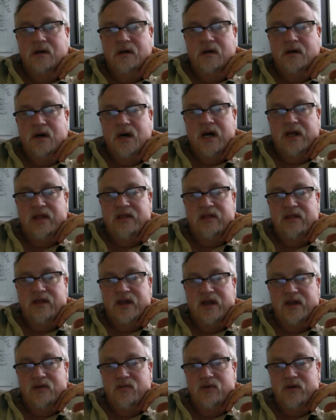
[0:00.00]
I
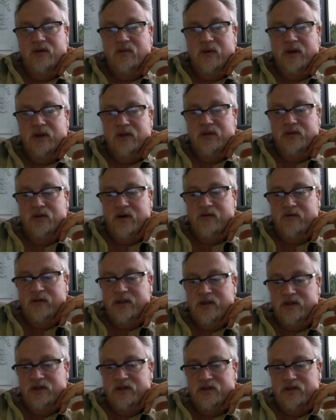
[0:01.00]
think we went through
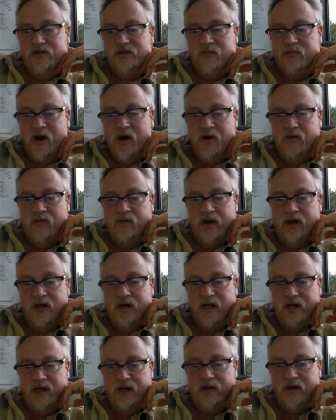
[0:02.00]
everything. So tomorrow we're
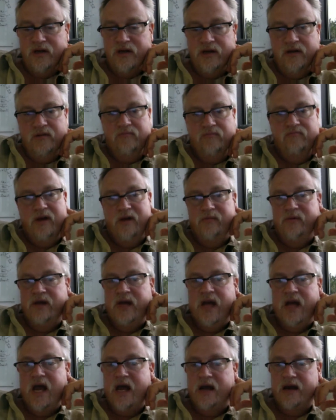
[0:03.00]
gonna
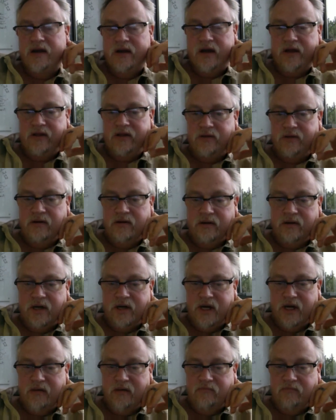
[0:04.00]
maybe add another
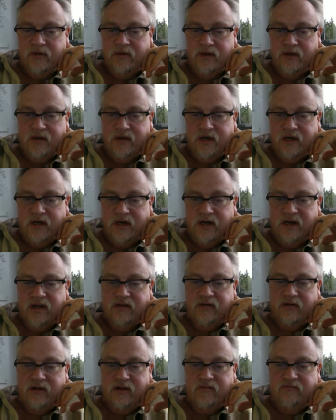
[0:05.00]

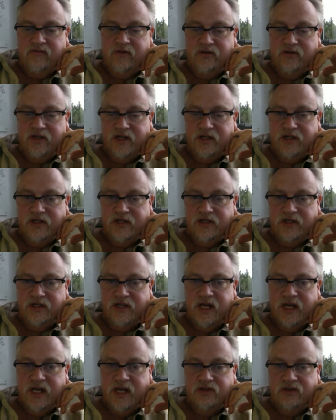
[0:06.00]
InfoGenesis
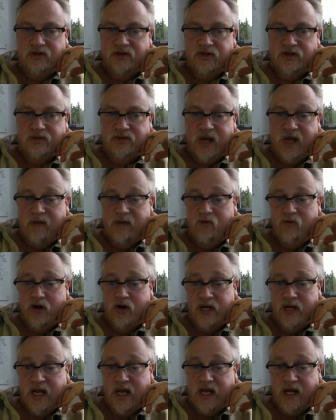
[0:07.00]
data source so we have
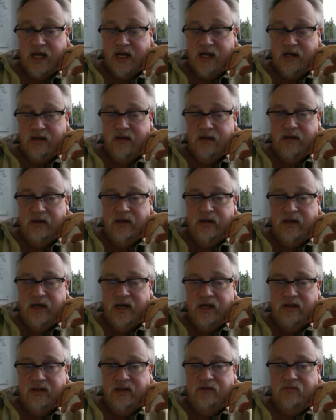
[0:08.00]
more data,
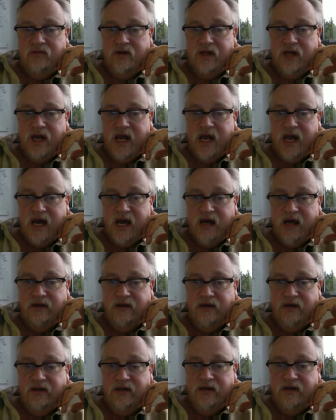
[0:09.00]
and then we'll add
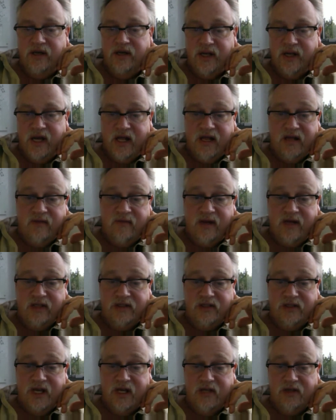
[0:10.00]
an
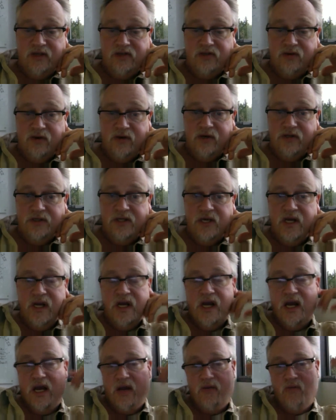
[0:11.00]
LMS data source.
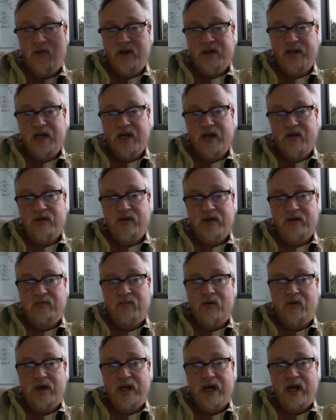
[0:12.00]
And one thing I wanted to
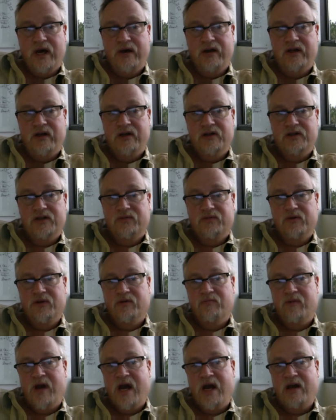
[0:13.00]
point out here is that when
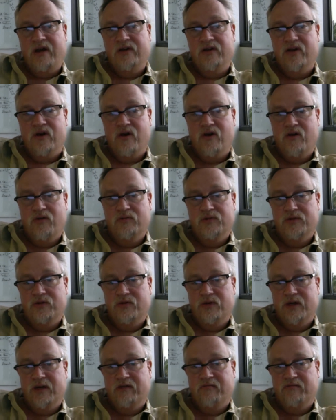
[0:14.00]
you're back on the home
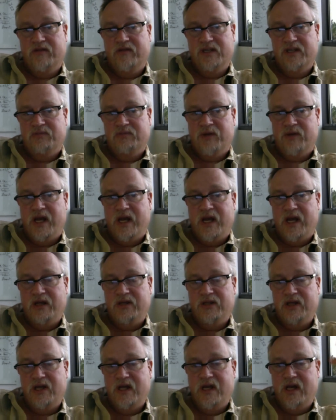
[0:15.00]
screen of this
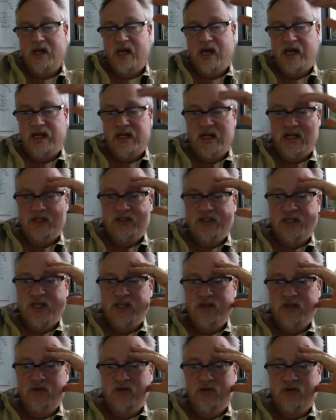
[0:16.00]
page, and let's say
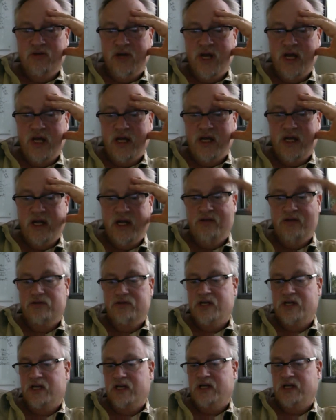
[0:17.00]
you create another
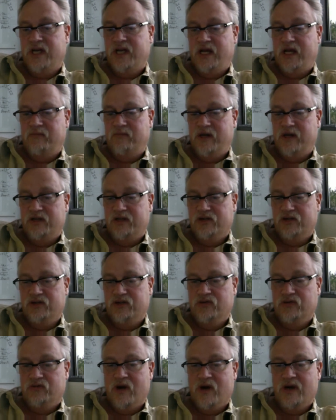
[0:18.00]
tenant database, so
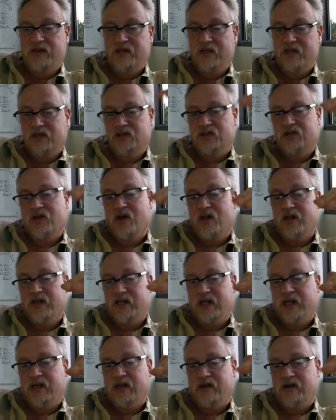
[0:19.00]
you run the install
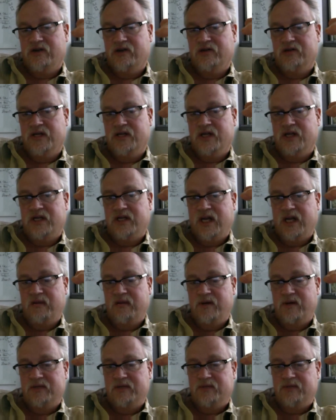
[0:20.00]
again on your tenant
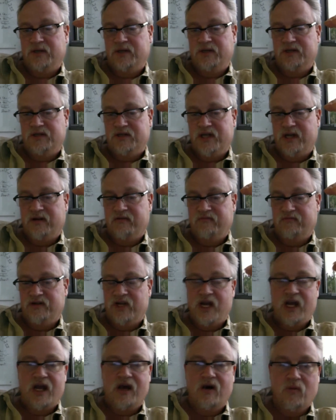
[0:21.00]
database, but instead of
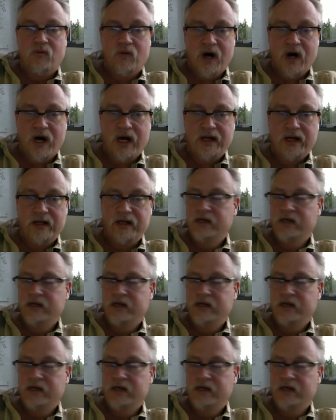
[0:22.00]
JL1,